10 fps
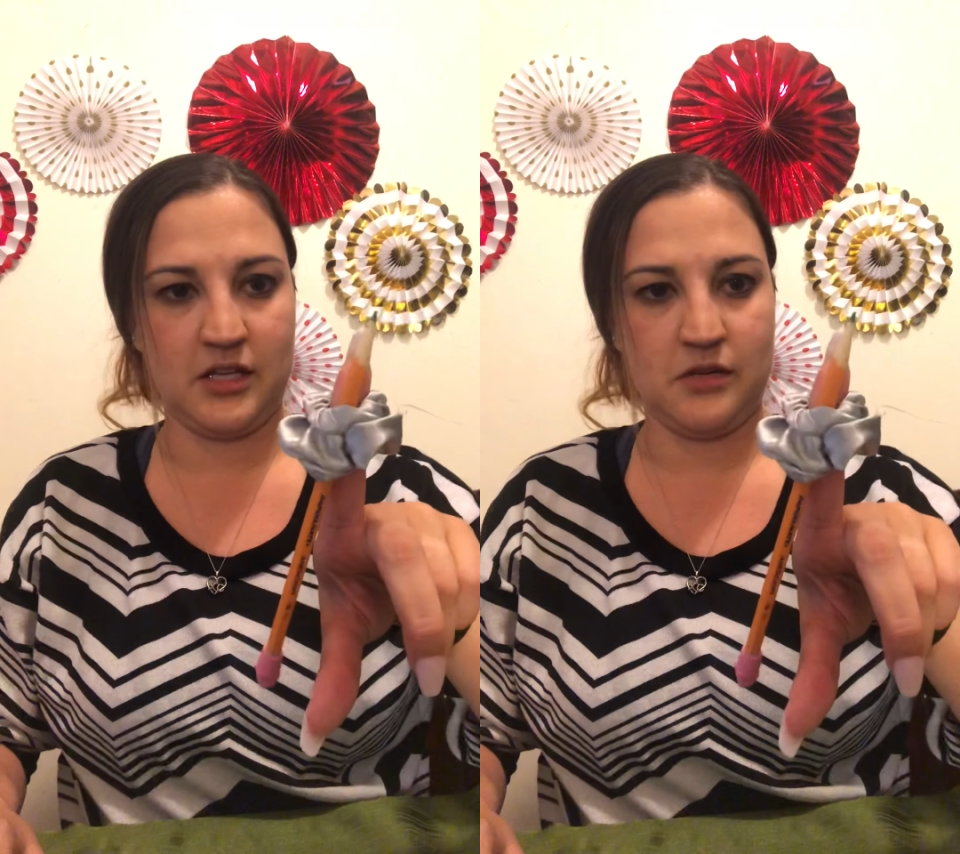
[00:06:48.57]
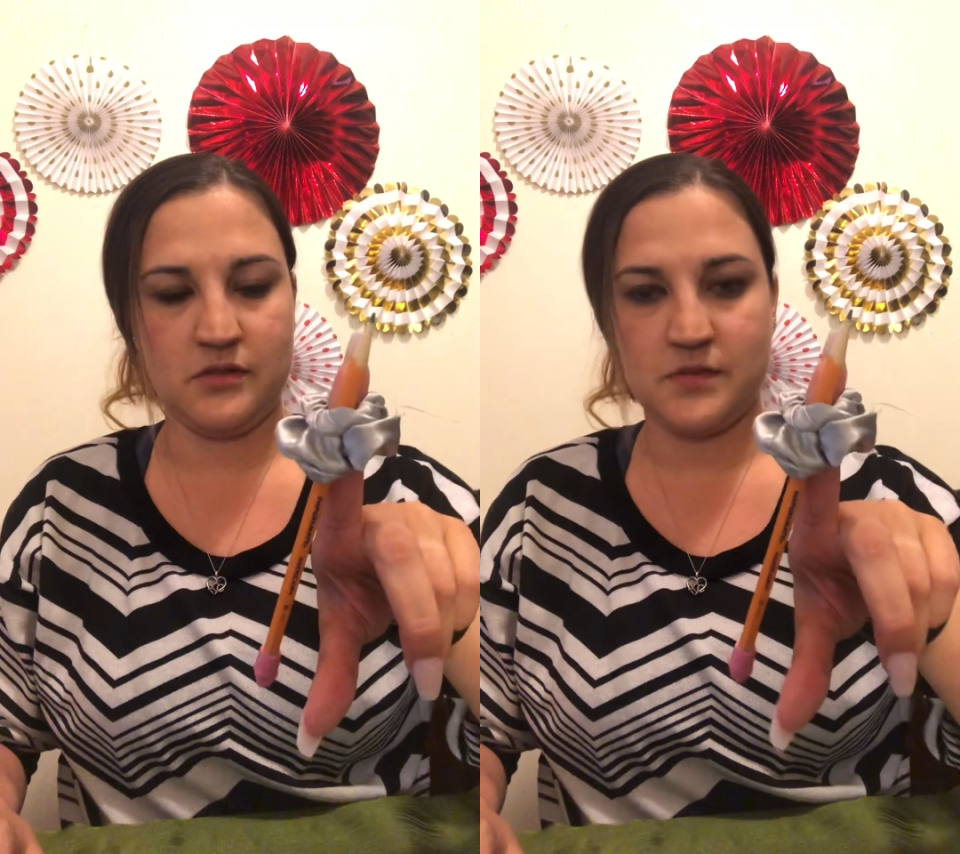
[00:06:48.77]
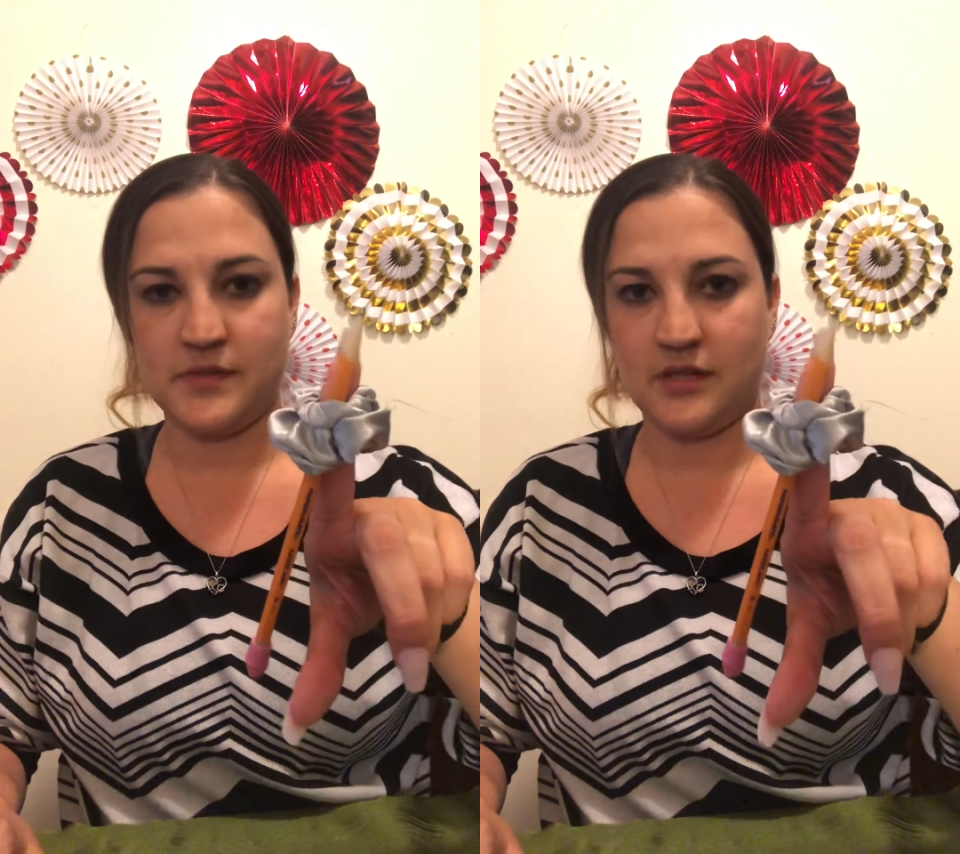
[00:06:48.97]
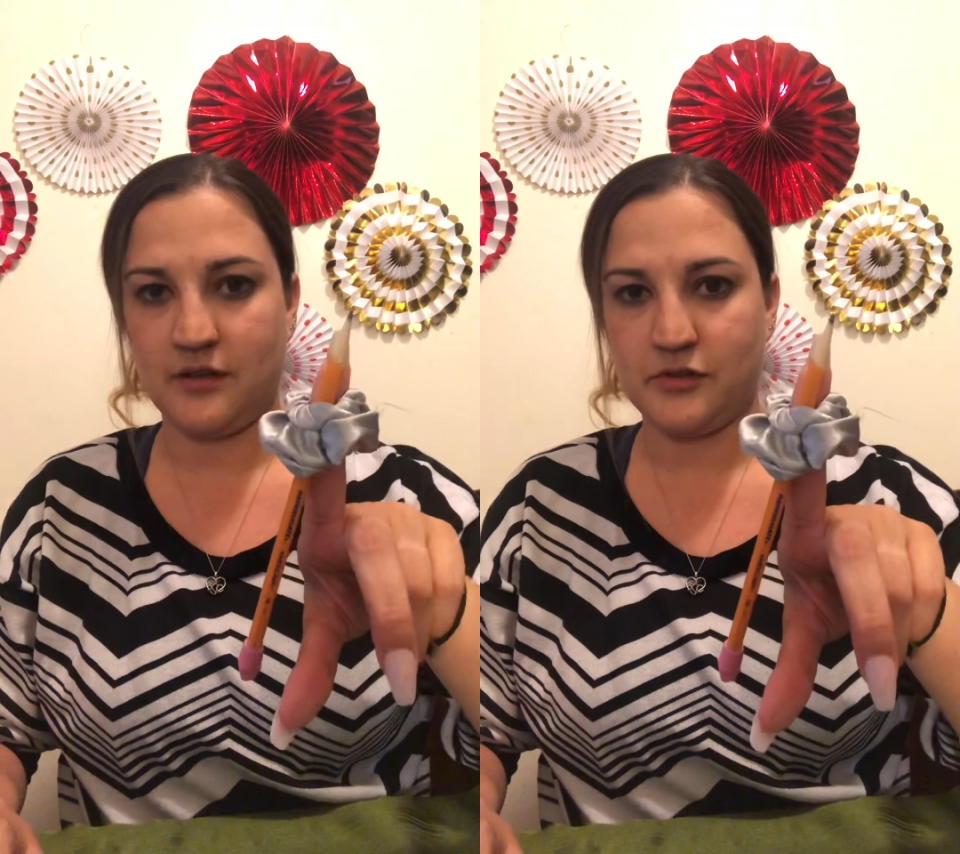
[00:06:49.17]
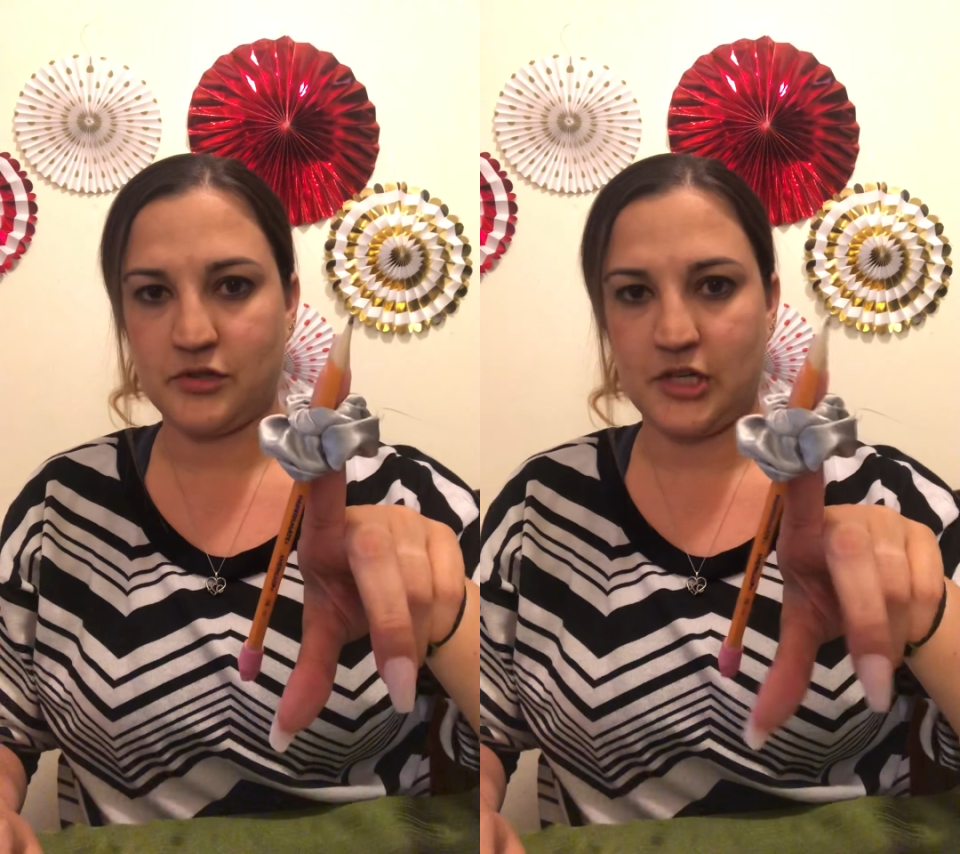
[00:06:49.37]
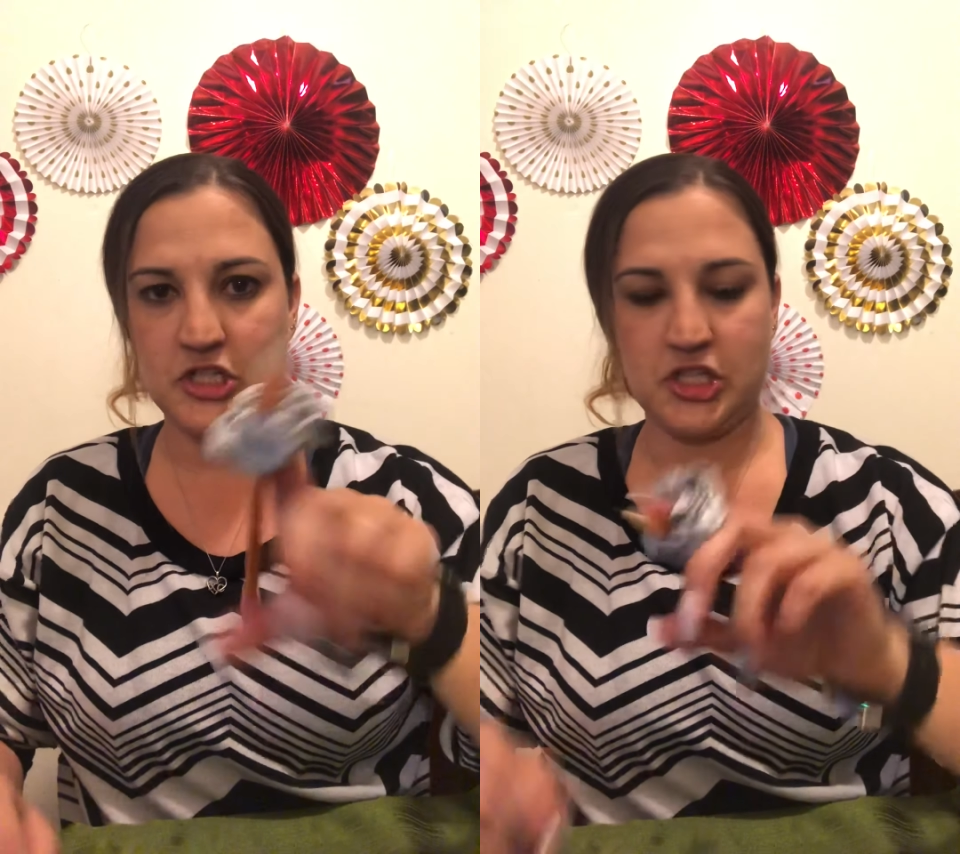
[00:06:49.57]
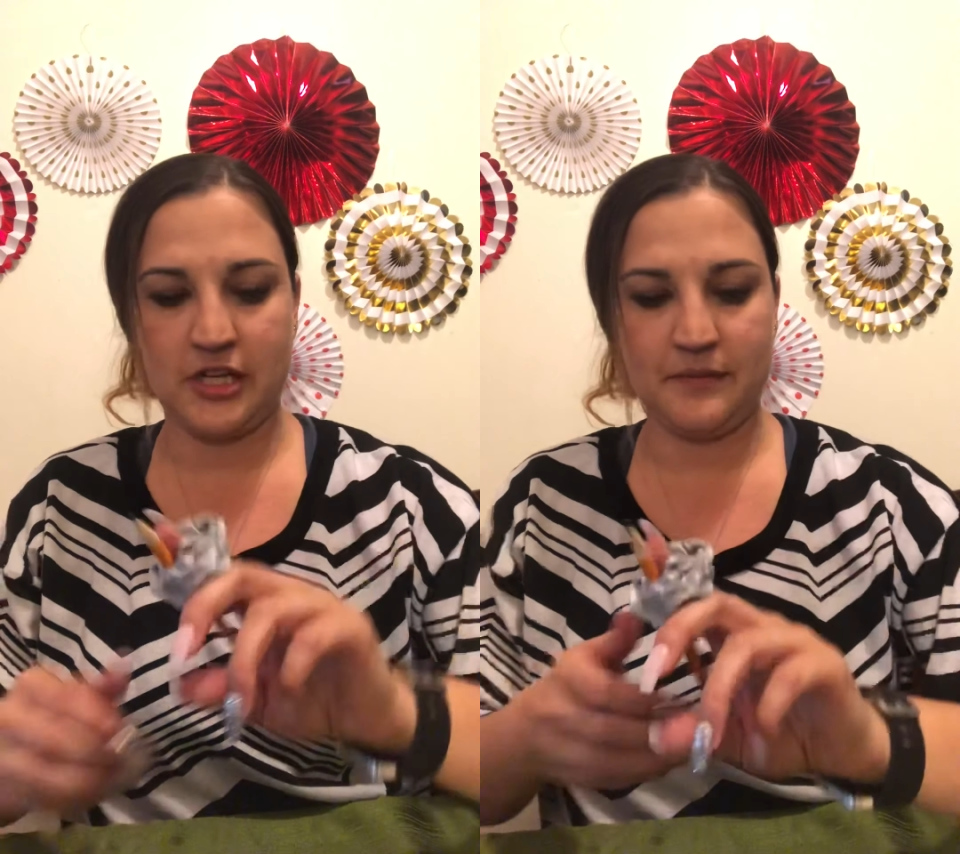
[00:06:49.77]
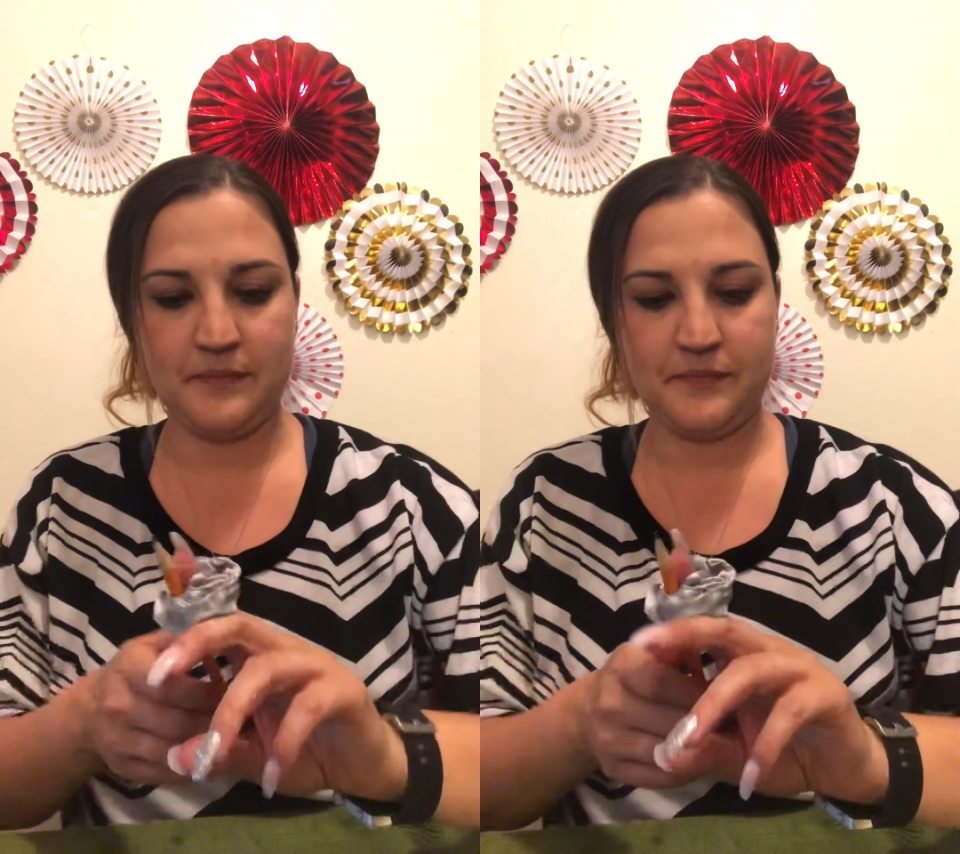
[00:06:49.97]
used was a little scrunchie.